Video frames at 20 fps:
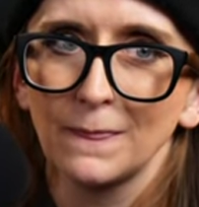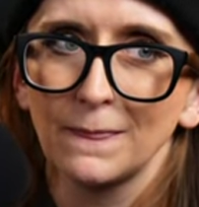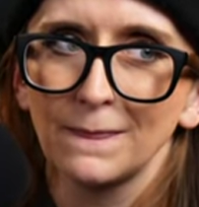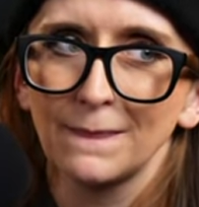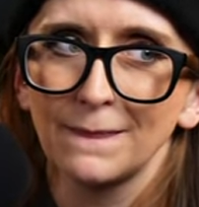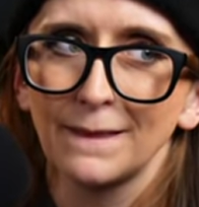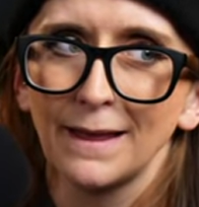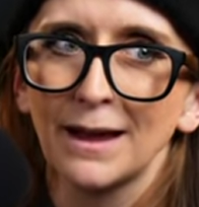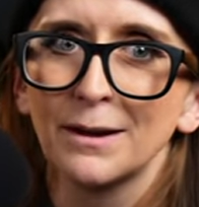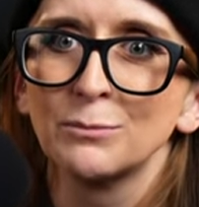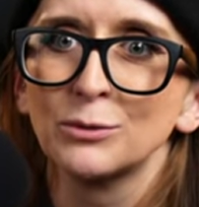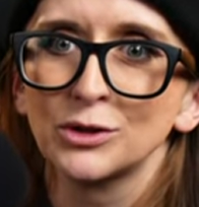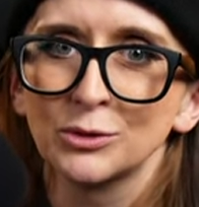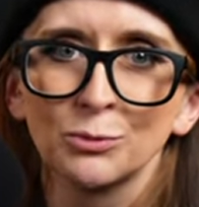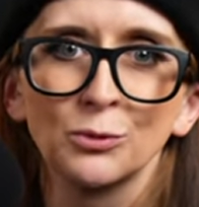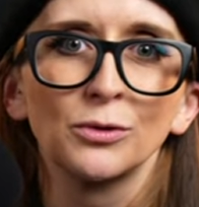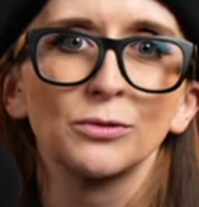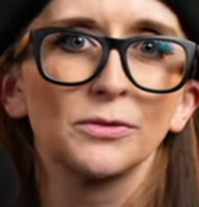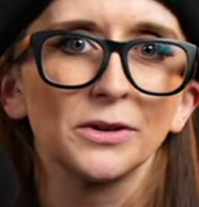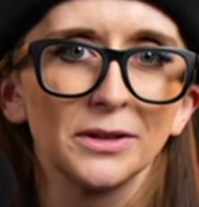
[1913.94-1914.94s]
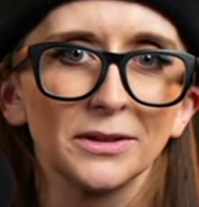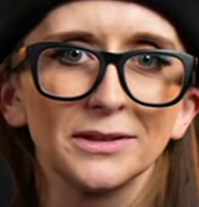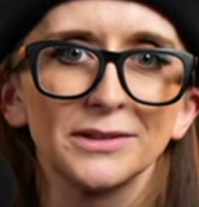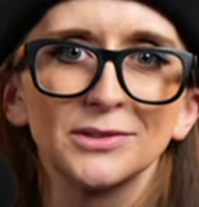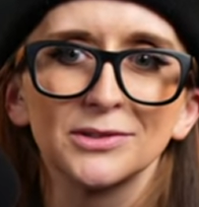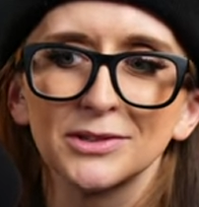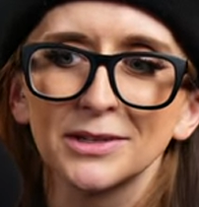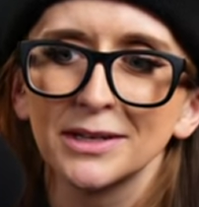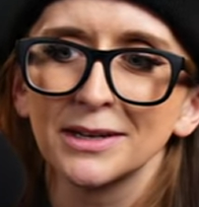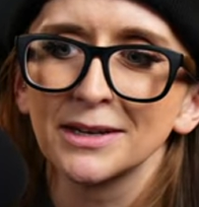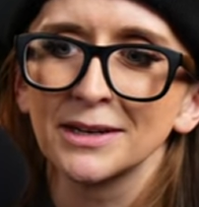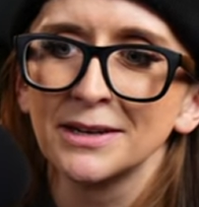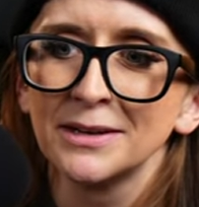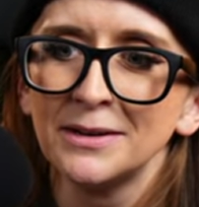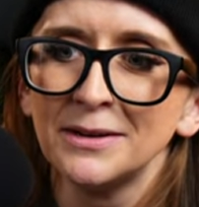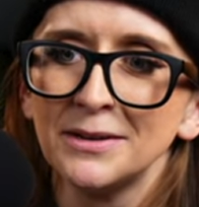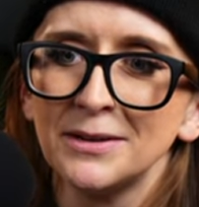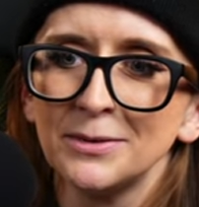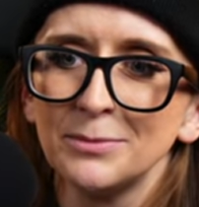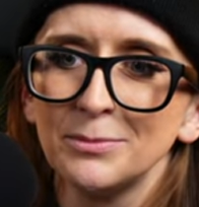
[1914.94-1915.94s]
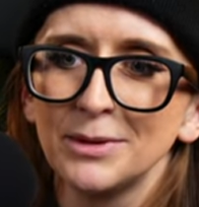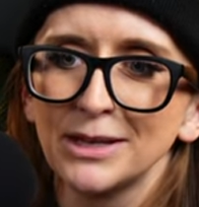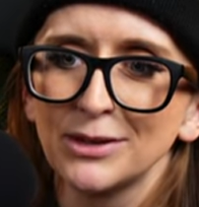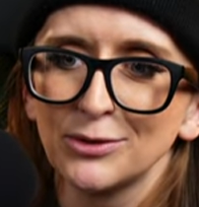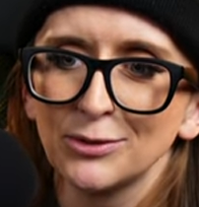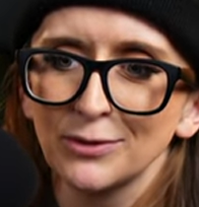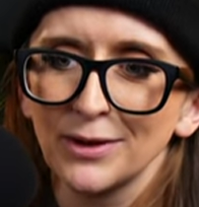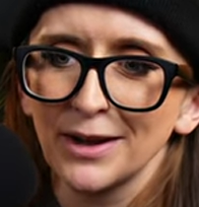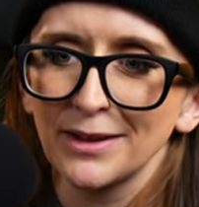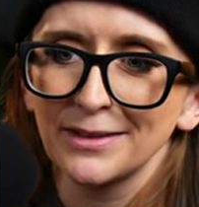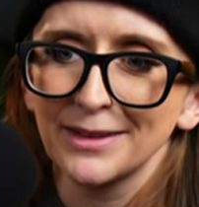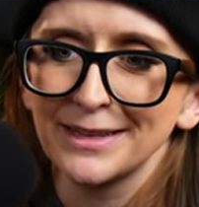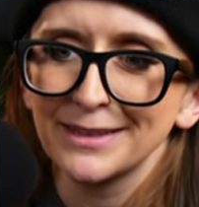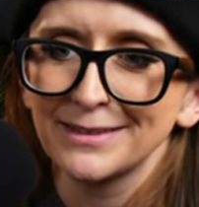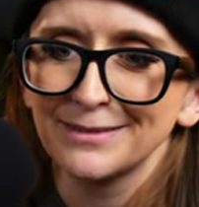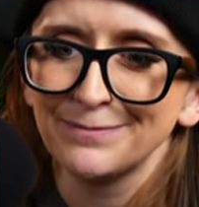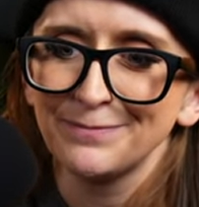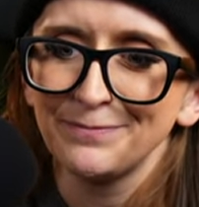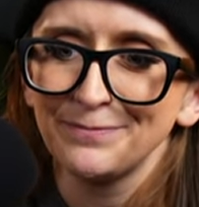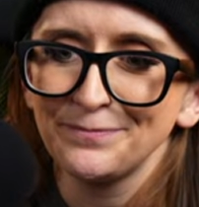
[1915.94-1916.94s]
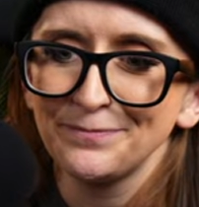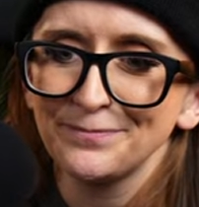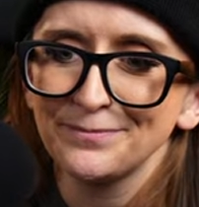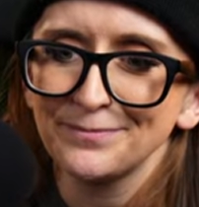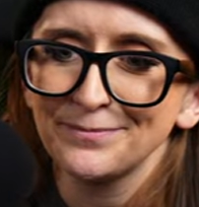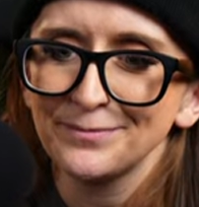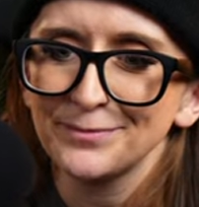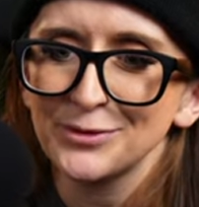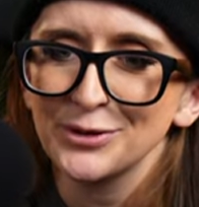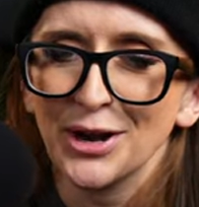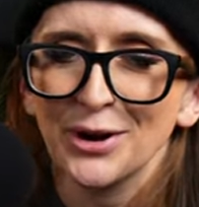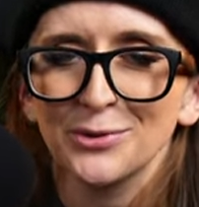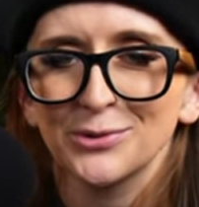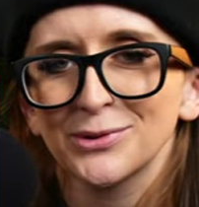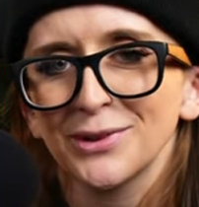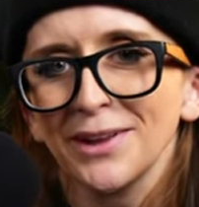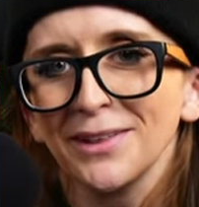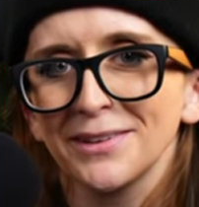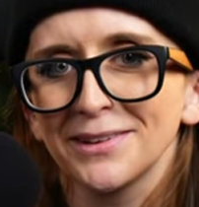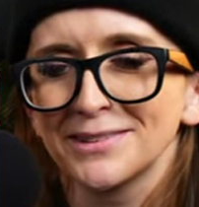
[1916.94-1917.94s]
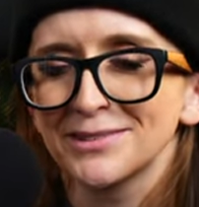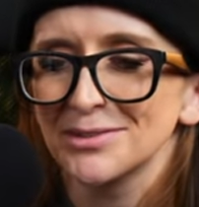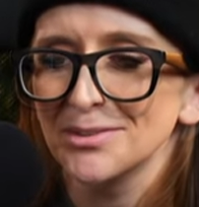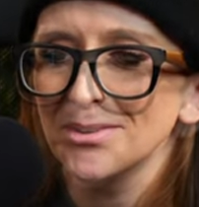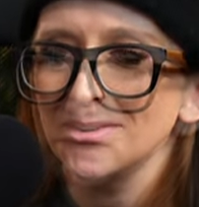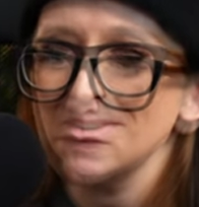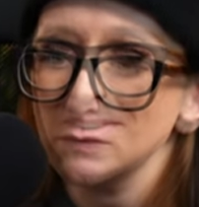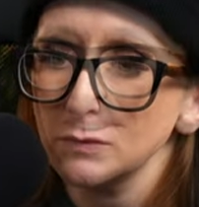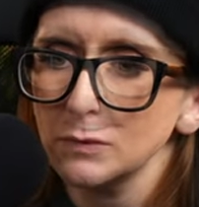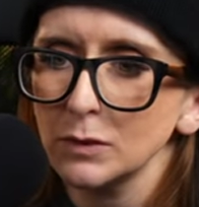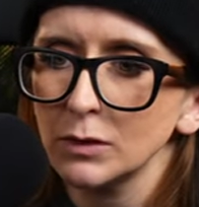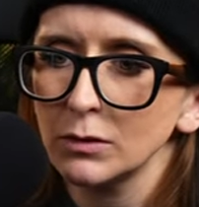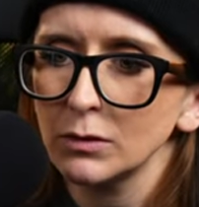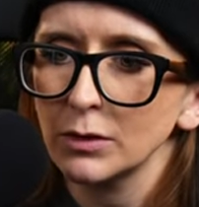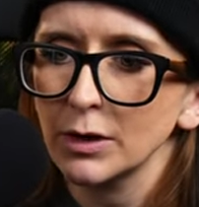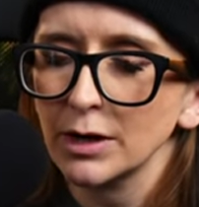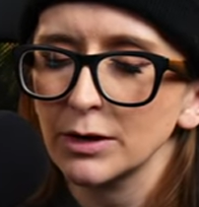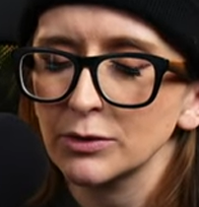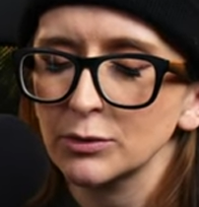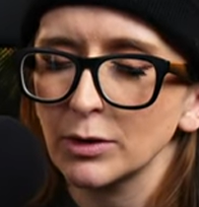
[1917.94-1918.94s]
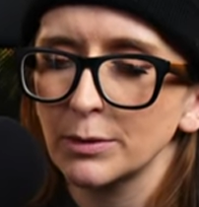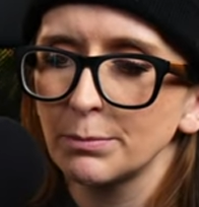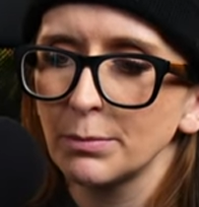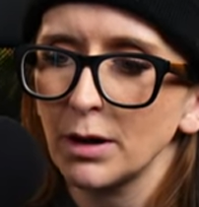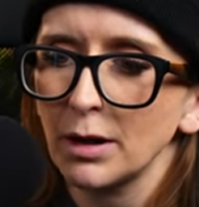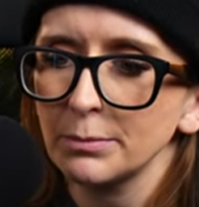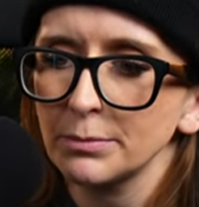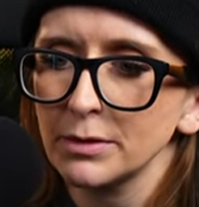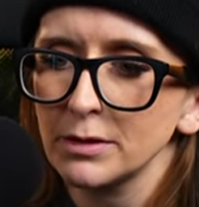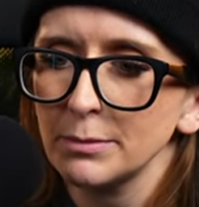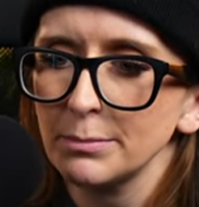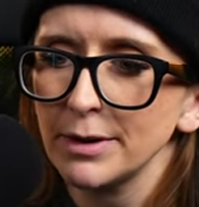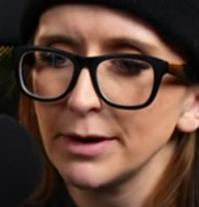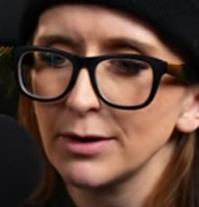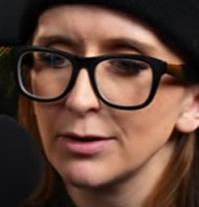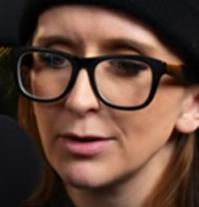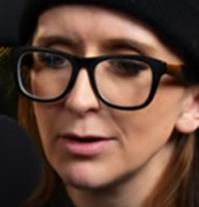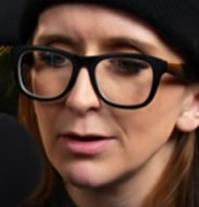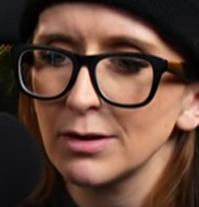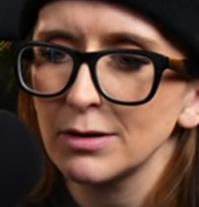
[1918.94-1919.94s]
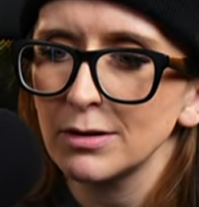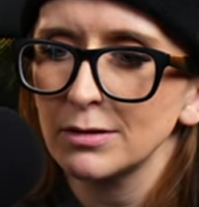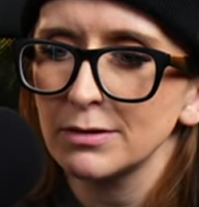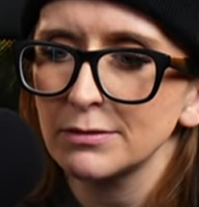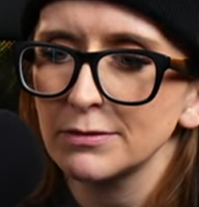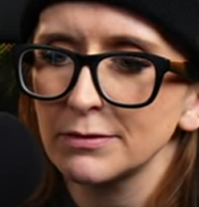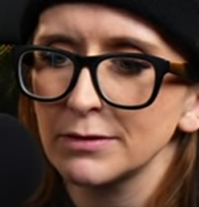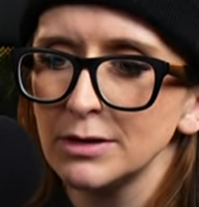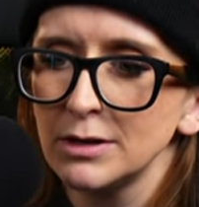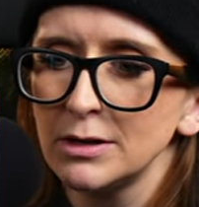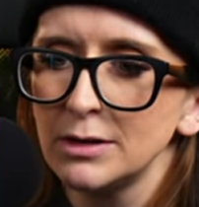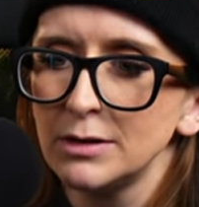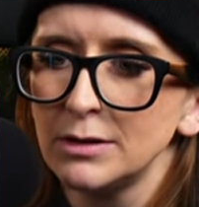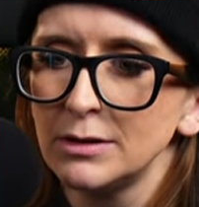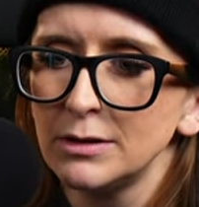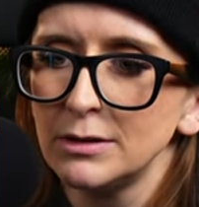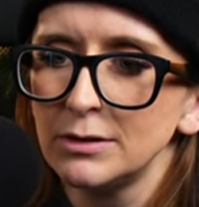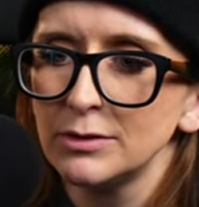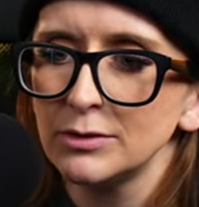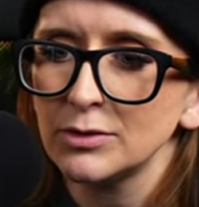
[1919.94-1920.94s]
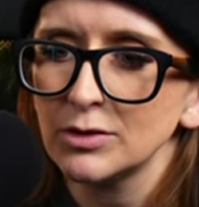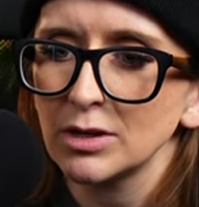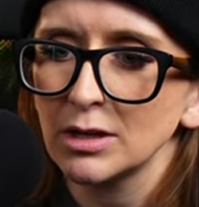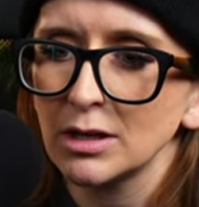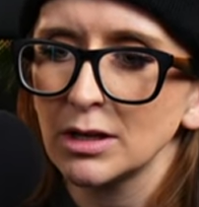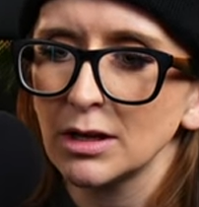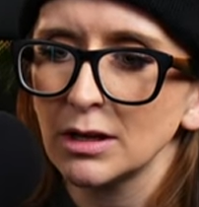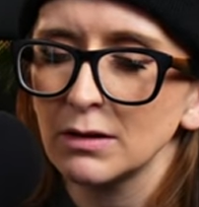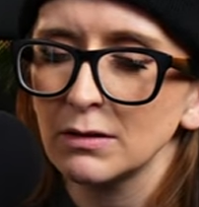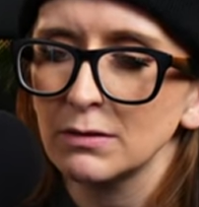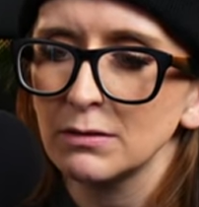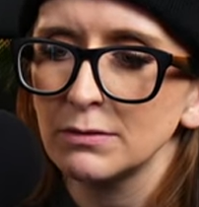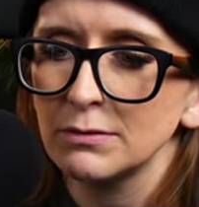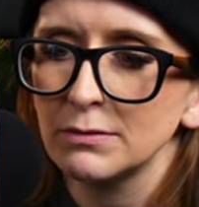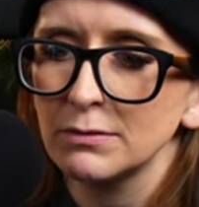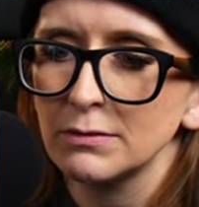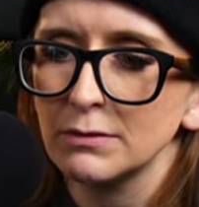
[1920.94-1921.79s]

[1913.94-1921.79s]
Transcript: that much more realistic because you've got like shadows and highlights there. Okay, so I popped the bear off to give